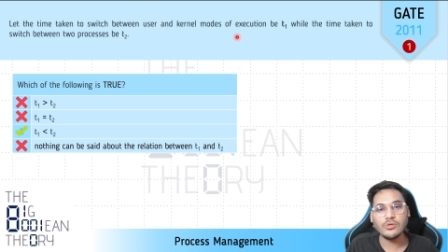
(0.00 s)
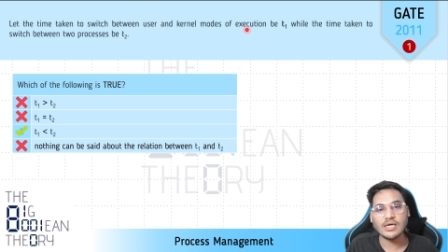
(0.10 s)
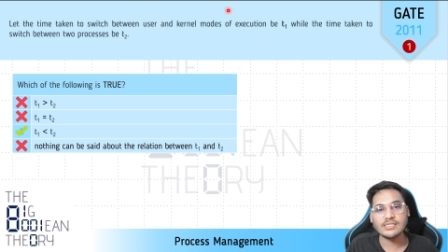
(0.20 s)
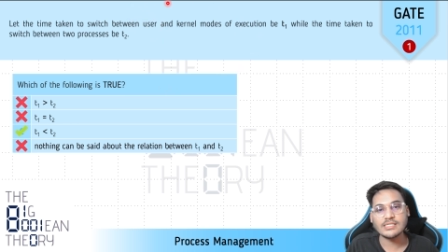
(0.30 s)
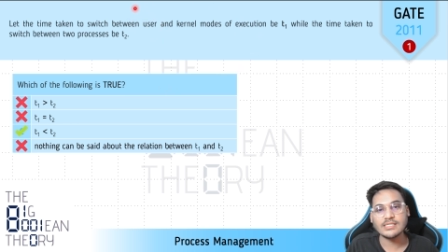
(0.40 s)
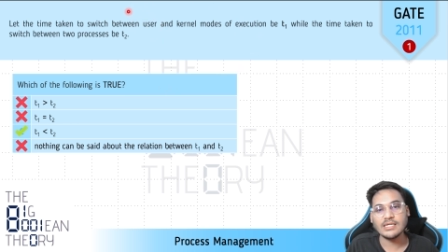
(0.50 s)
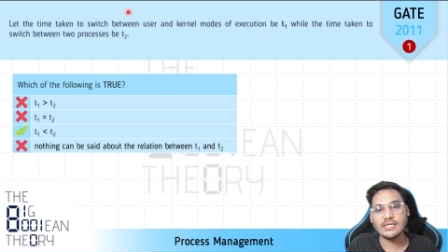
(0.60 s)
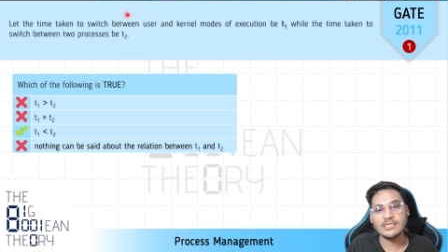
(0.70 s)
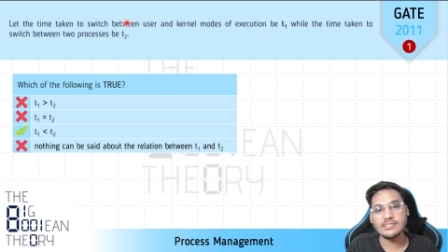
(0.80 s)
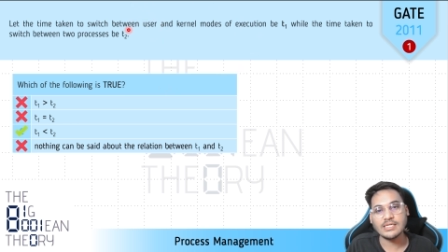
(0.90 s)
As I said, it
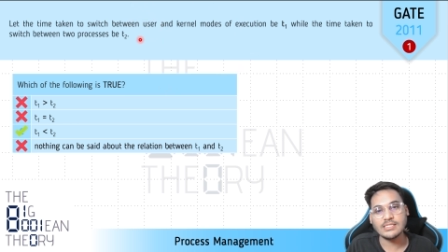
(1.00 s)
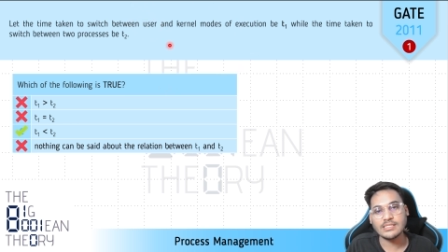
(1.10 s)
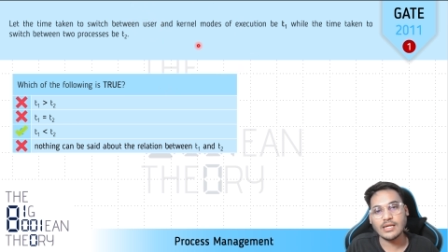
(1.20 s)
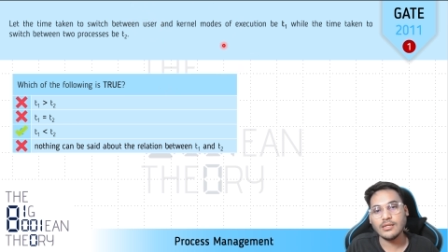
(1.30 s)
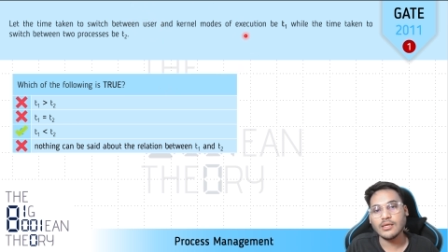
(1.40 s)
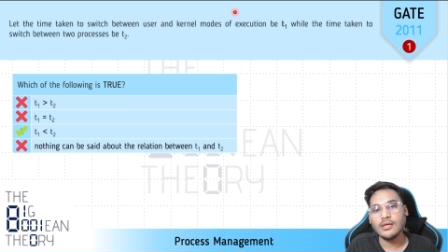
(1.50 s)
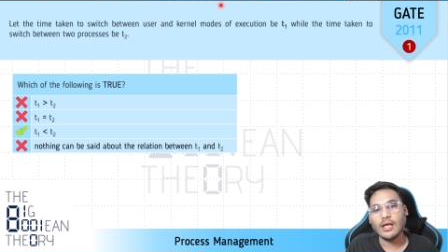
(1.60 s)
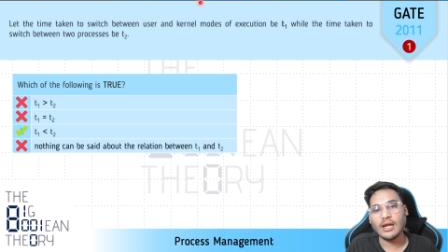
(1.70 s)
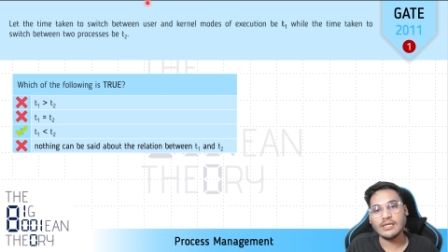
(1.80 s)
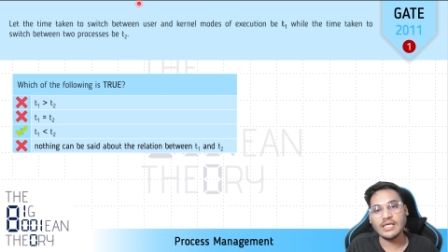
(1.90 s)
is instant
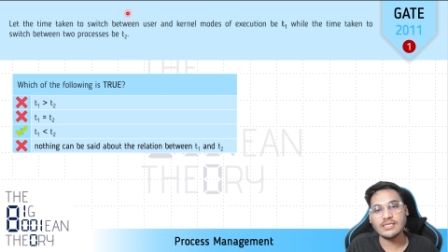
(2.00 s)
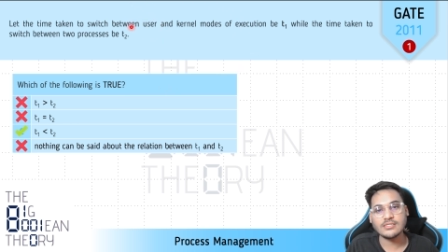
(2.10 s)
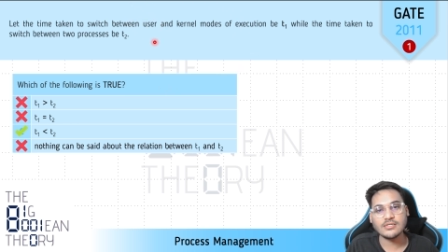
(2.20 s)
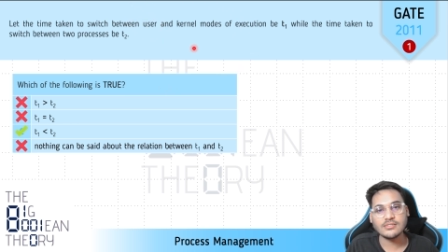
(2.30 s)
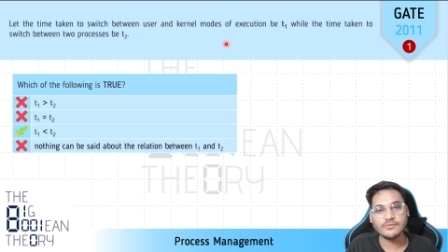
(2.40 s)
and takes just